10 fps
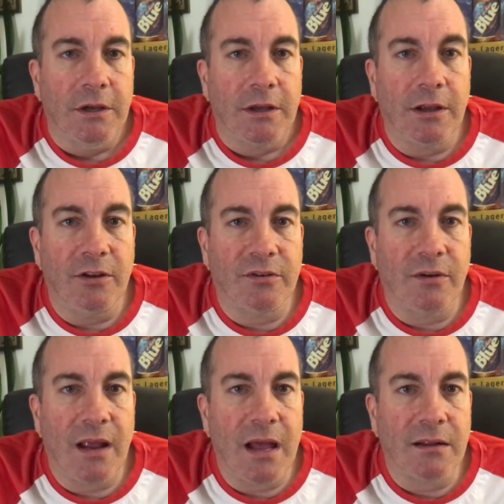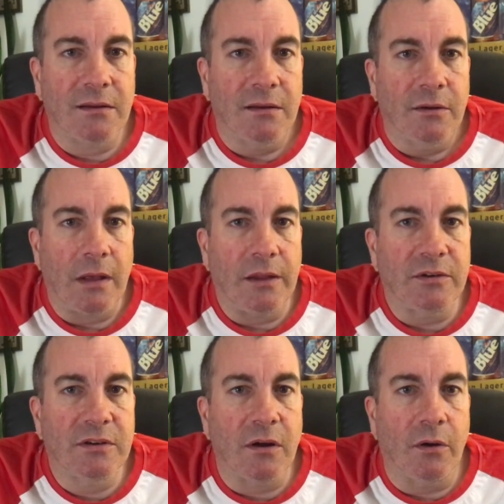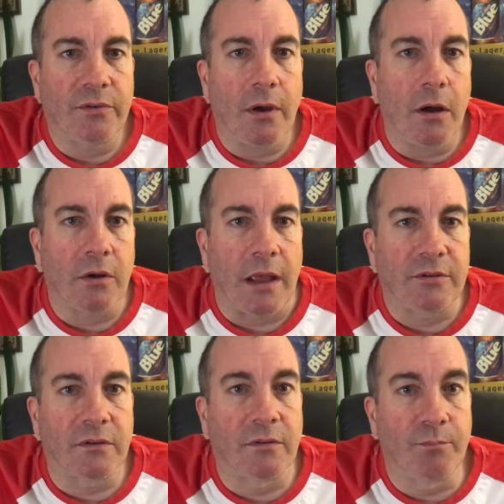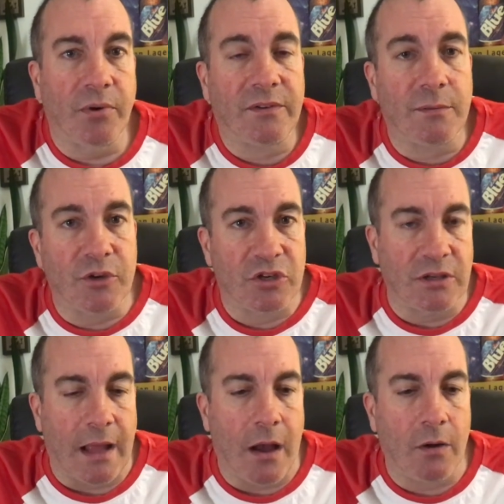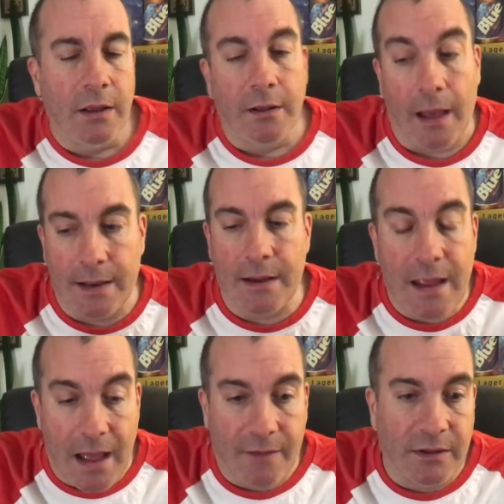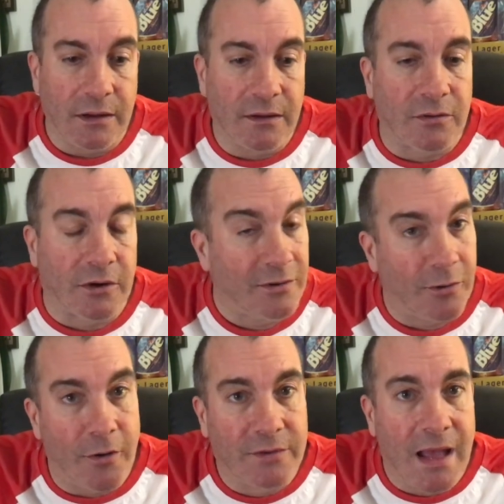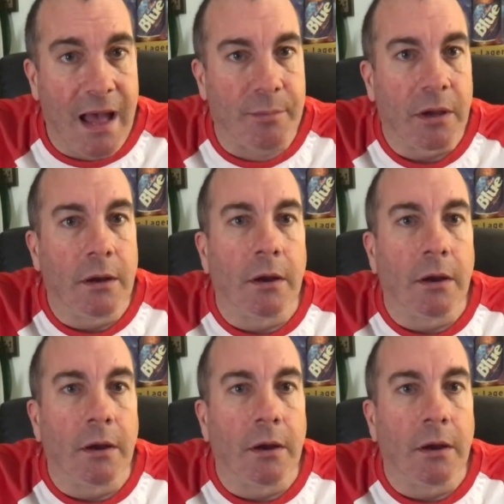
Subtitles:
Interact. And she goes, okay. She goes, so puts the machine down, and I have to insert it, so I don't have tap.